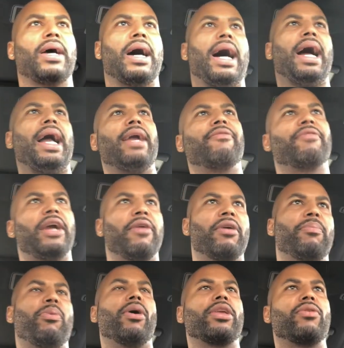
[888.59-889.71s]
All right, very
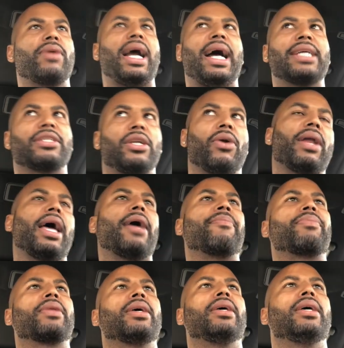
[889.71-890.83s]
important you guys know that.
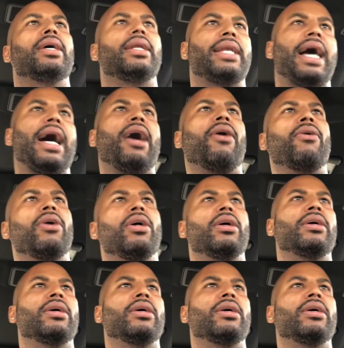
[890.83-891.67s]
Now,